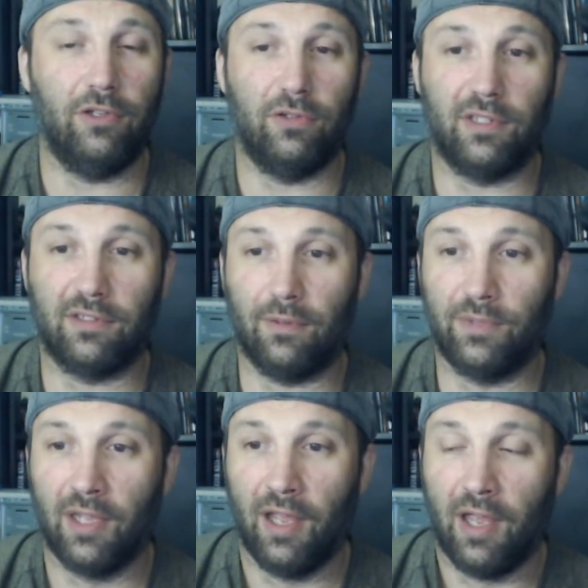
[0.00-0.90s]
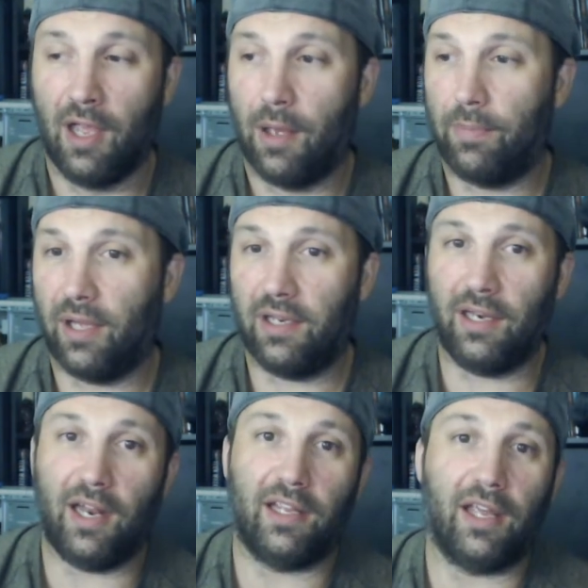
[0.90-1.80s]
systems. But in
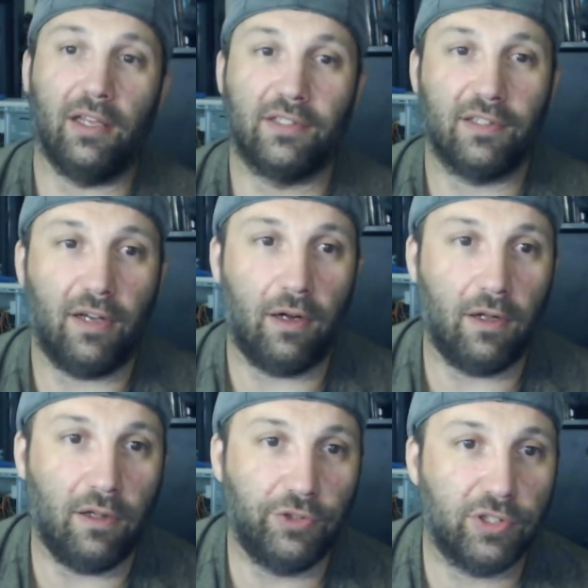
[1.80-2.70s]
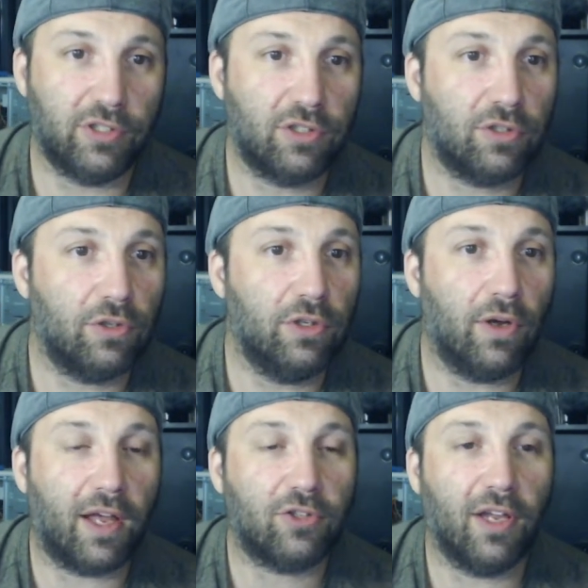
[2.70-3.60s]
any case, I'll just show you.
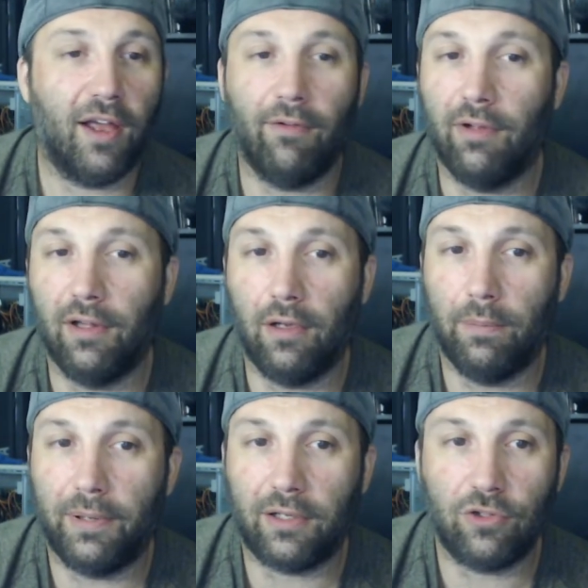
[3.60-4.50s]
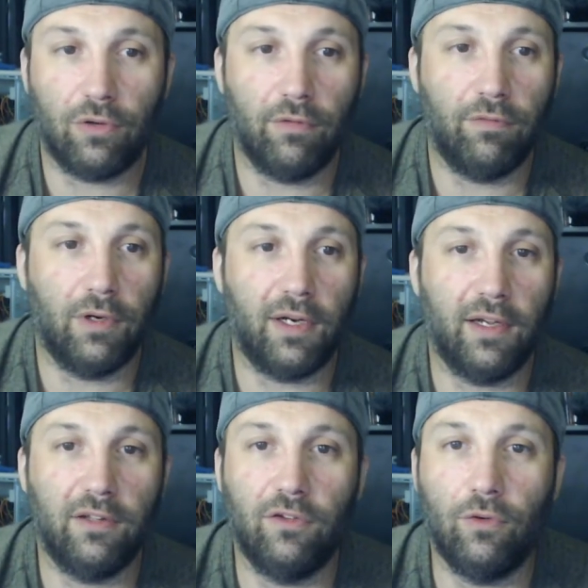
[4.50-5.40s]
Actually, I have a little picture of what I do